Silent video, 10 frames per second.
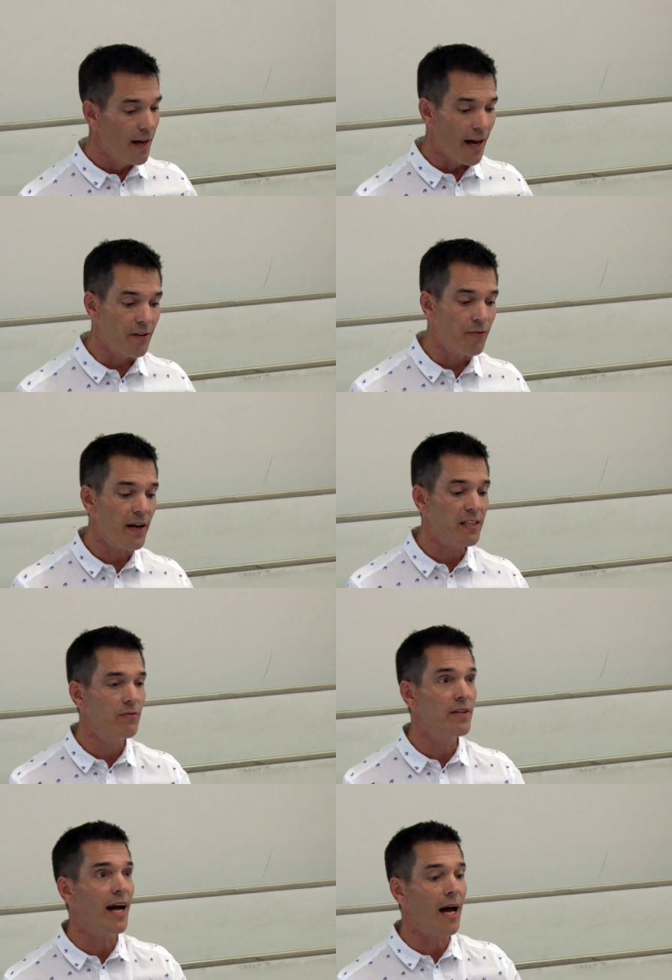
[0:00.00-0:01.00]
and
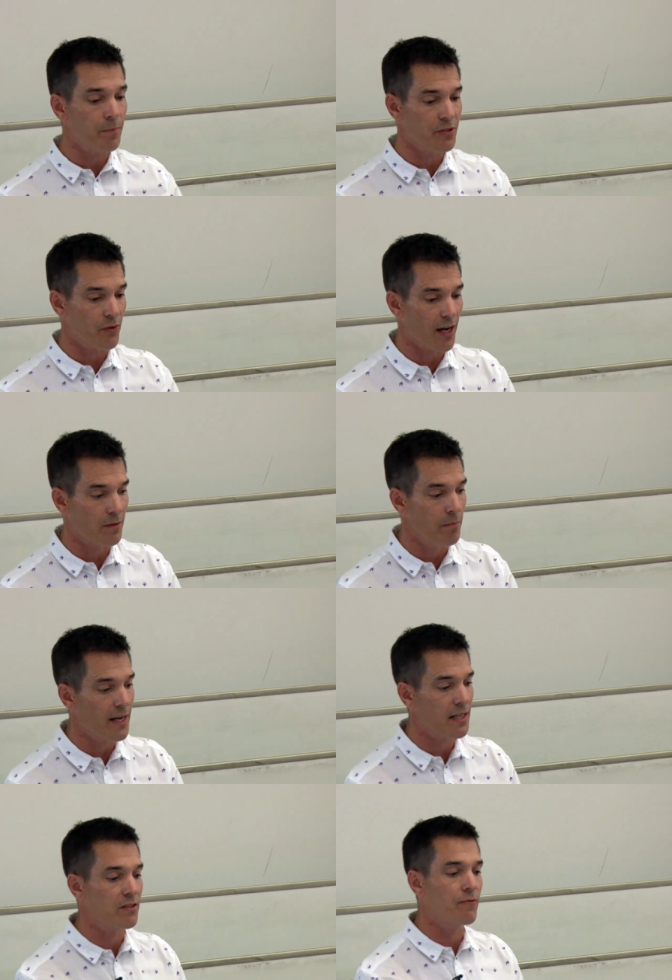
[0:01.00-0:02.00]
effectively abstract
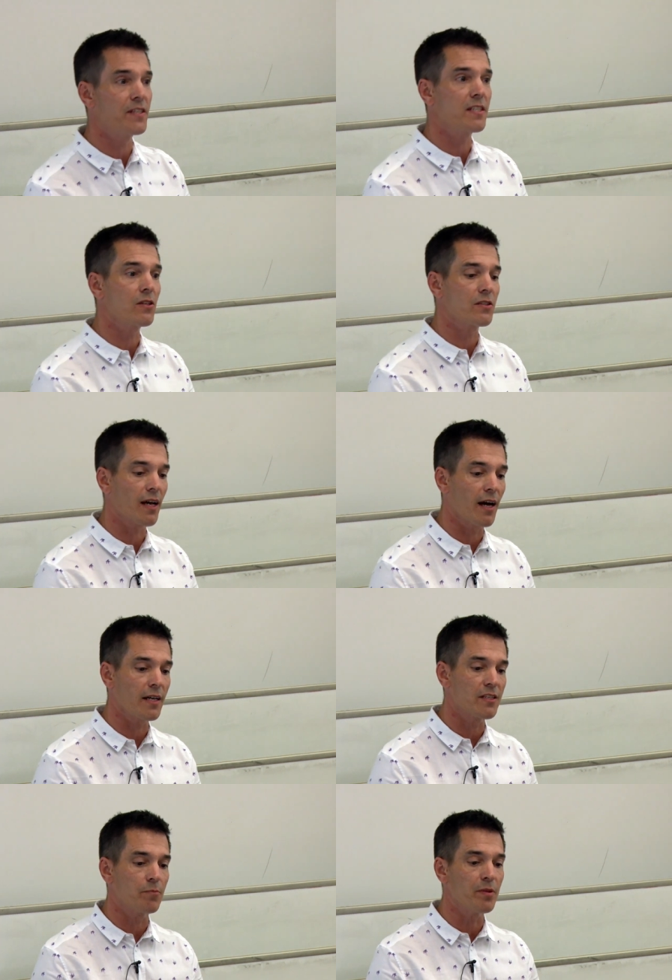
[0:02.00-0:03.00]
matters of physical
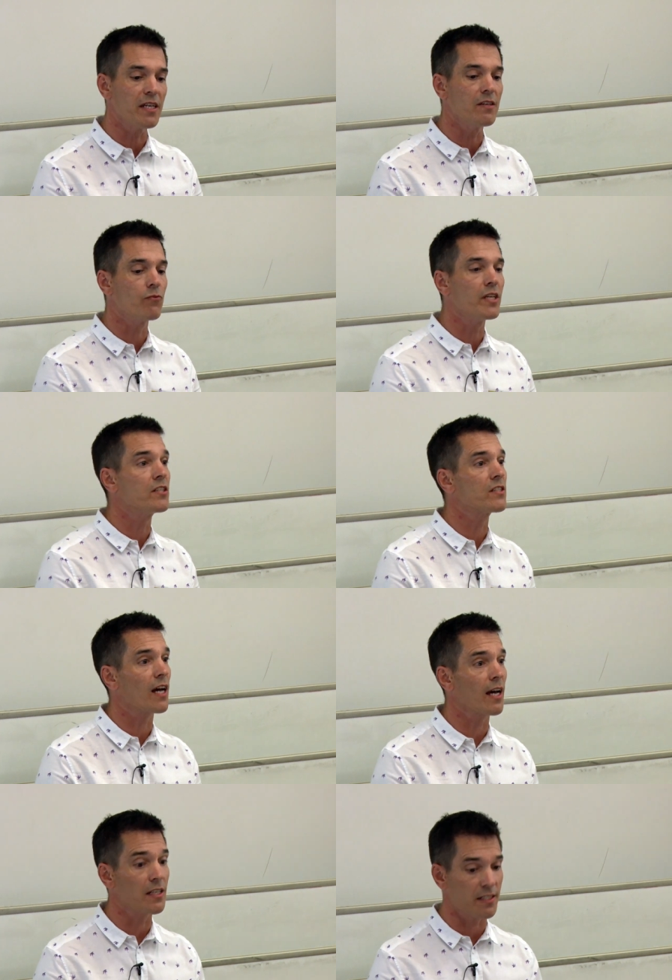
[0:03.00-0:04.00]
size, speed, reach,
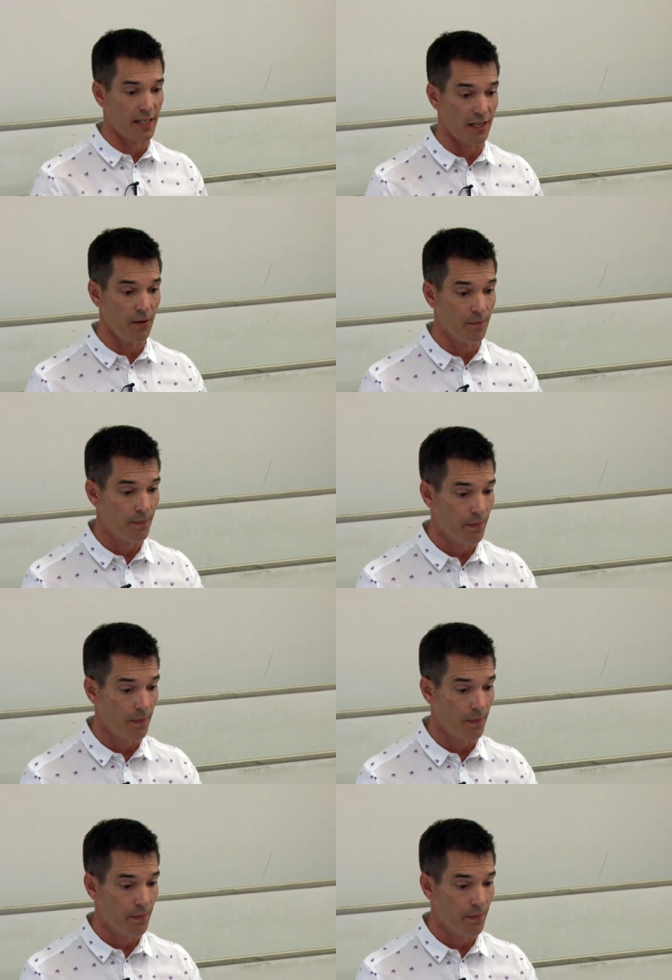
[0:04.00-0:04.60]
style, and skill.